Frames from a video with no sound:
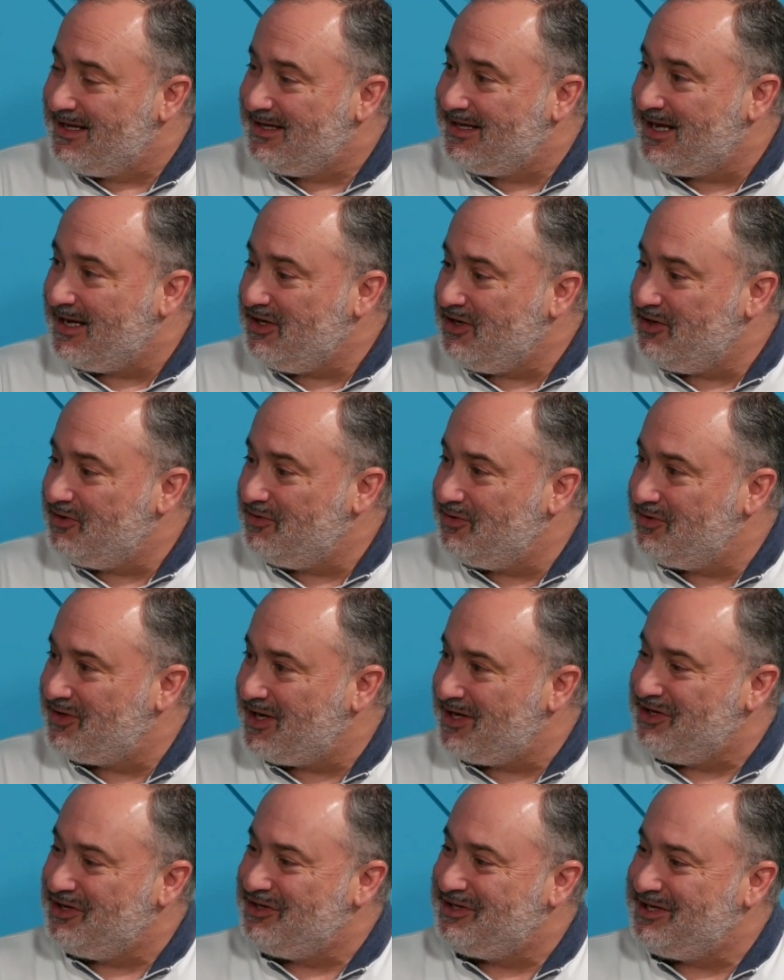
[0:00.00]
than
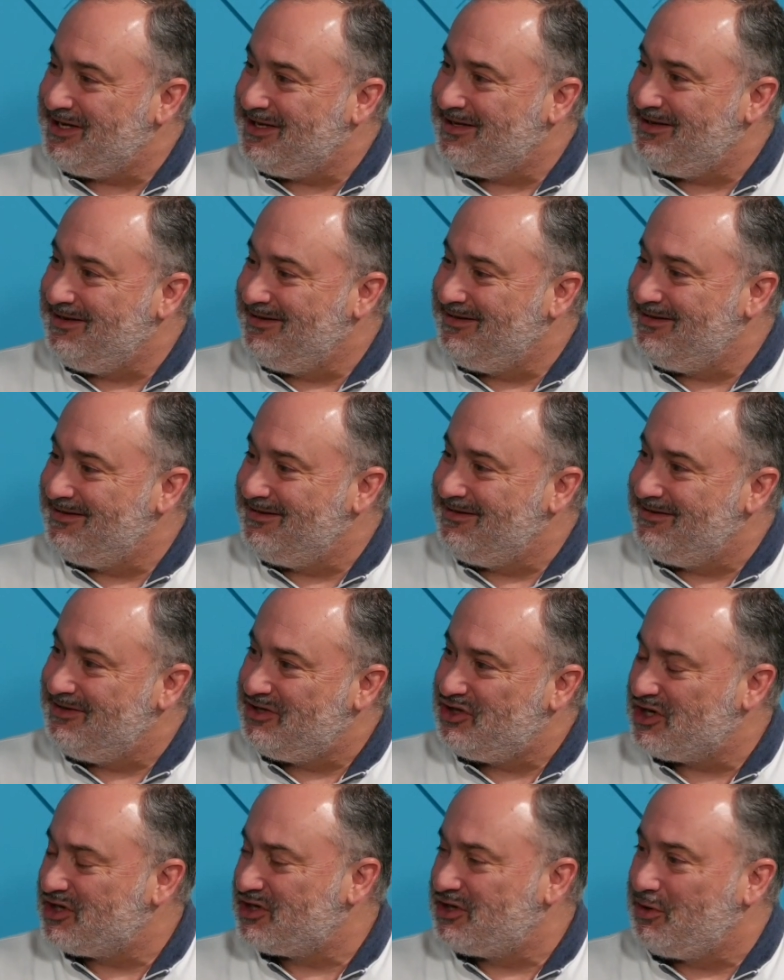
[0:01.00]
you did
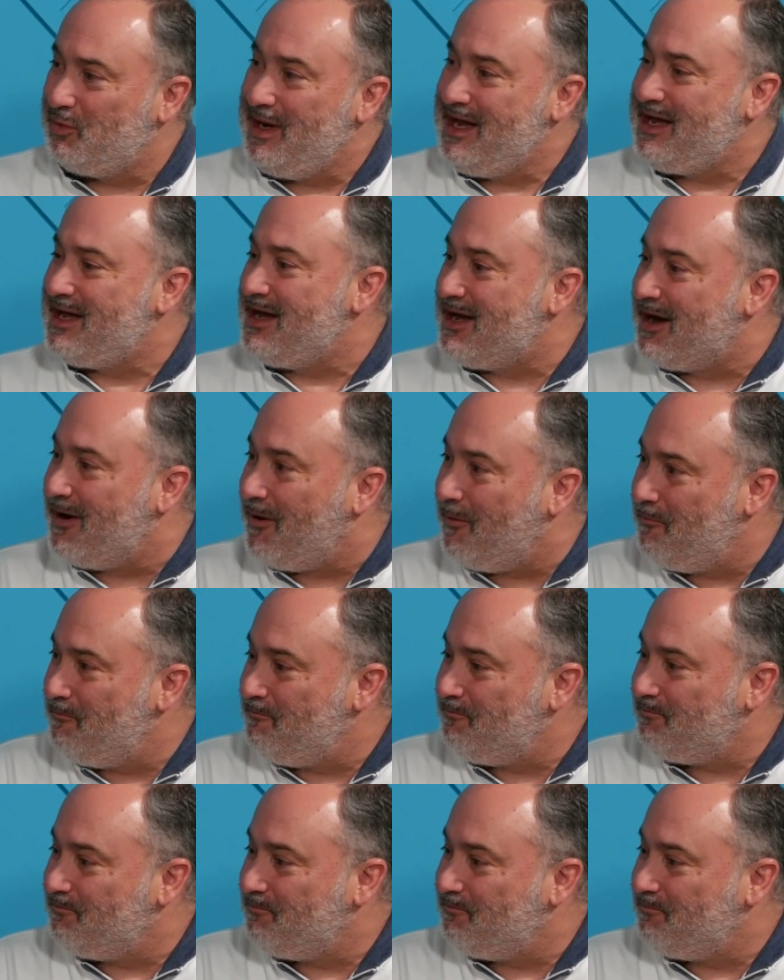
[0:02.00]
just a week ago.